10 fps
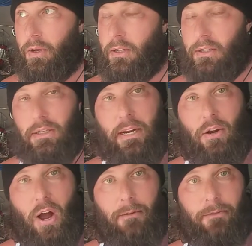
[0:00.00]
I'm going to
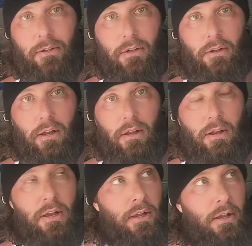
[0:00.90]
sneak off into
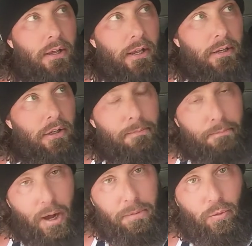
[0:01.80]
the into
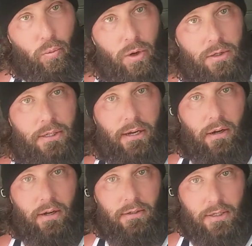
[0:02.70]
the public woods
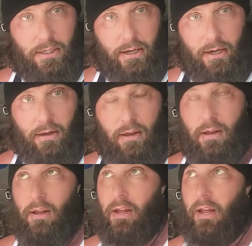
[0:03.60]
here in the city,
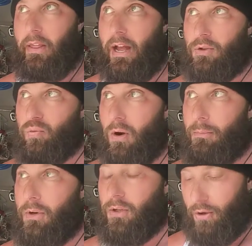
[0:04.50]
and that's
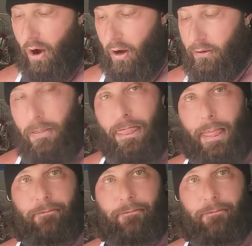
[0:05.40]
where I'm going to start.